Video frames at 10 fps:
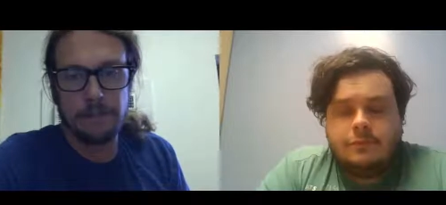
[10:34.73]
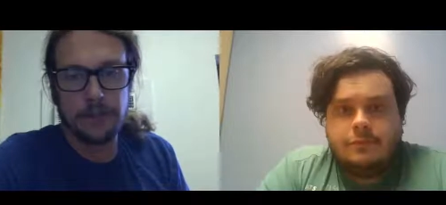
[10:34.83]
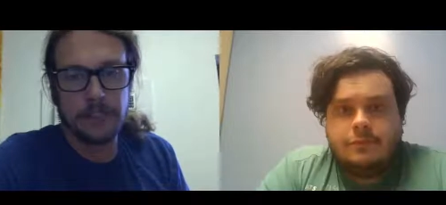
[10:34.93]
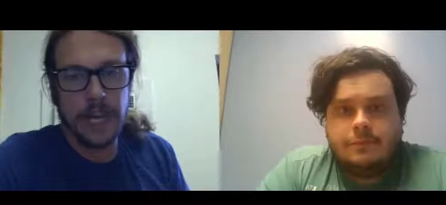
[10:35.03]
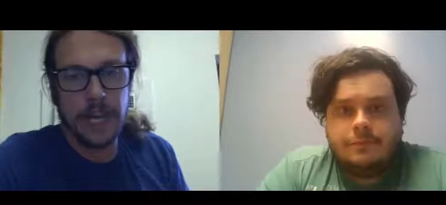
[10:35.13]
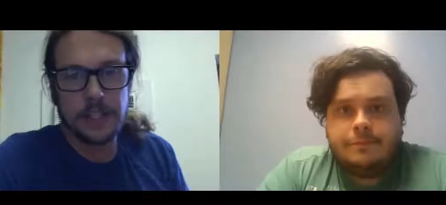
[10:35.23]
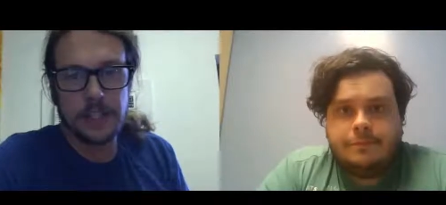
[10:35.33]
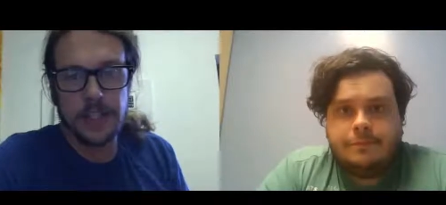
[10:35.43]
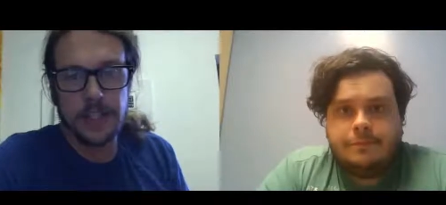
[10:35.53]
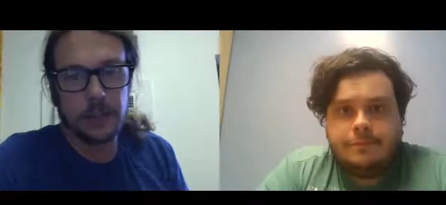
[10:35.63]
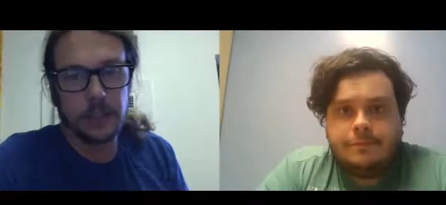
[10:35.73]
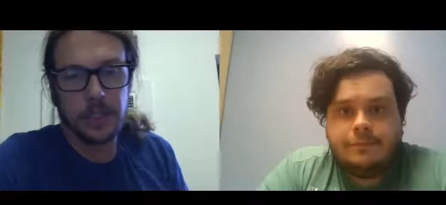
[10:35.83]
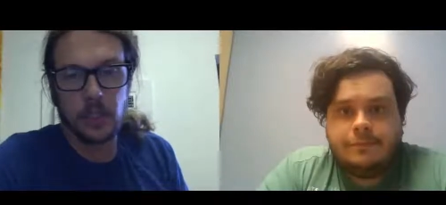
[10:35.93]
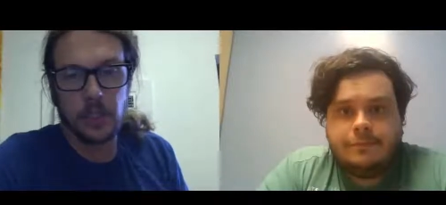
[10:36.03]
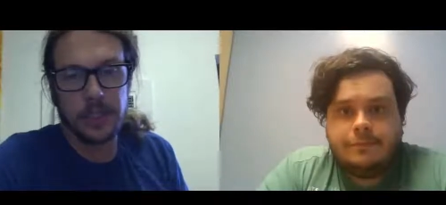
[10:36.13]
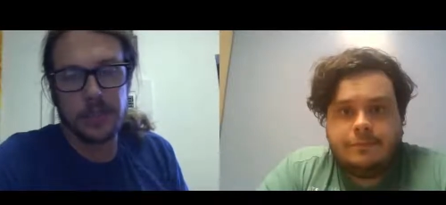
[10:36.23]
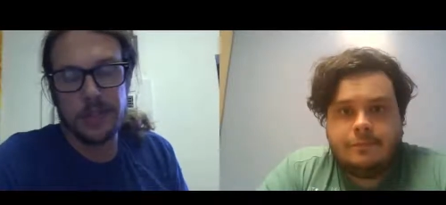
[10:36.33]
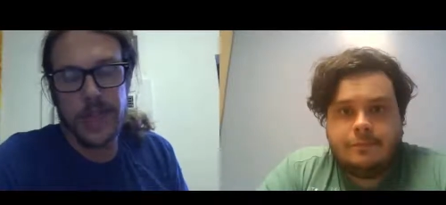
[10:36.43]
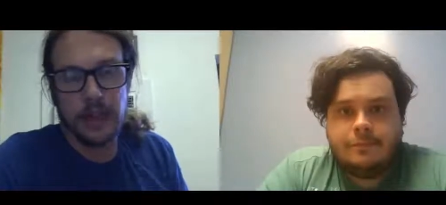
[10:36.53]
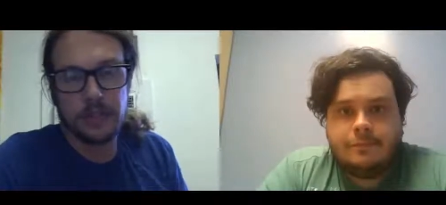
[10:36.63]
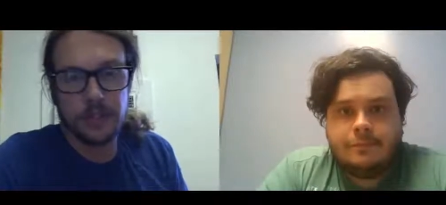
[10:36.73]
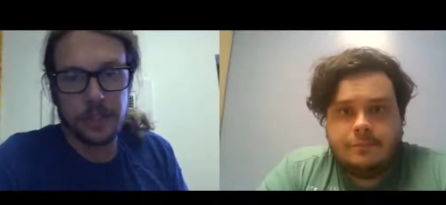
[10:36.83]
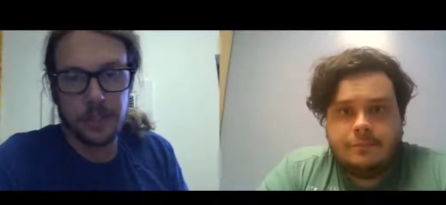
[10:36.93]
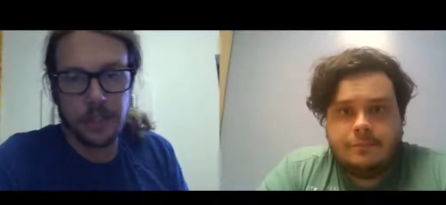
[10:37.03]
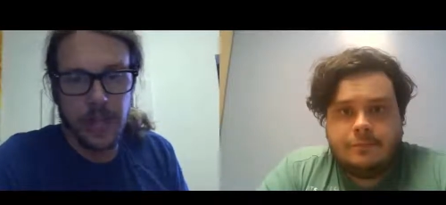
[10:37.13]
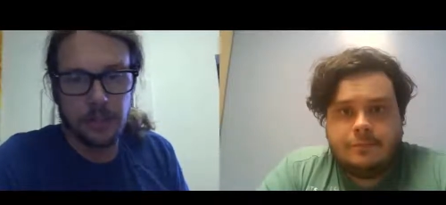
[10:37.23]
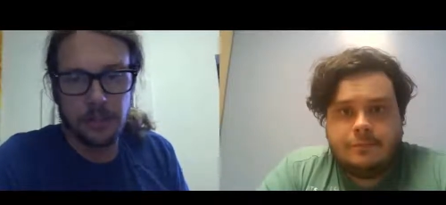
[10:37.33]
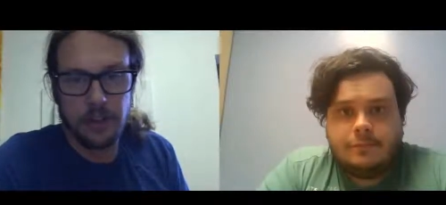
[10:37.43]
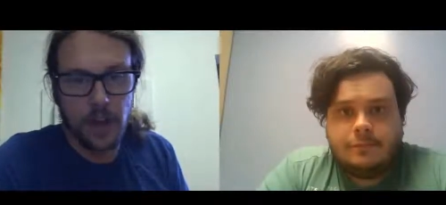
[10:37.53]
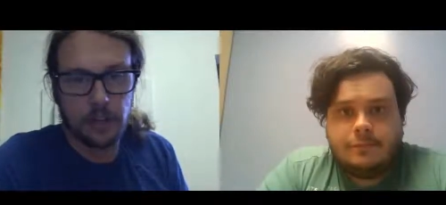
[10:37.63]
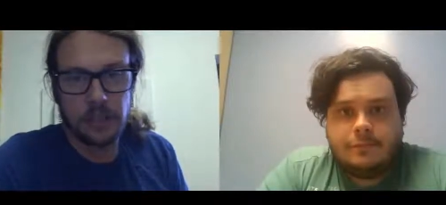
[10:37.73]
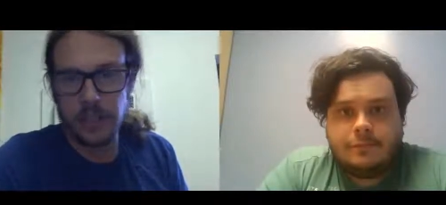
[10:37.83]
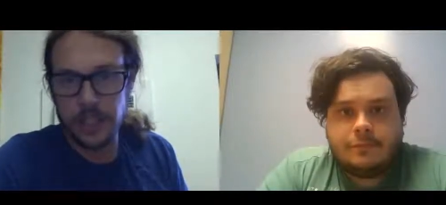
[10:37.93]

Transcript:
Speaker 1: of days and I can only squeeze a thousand or two thousand dollars in.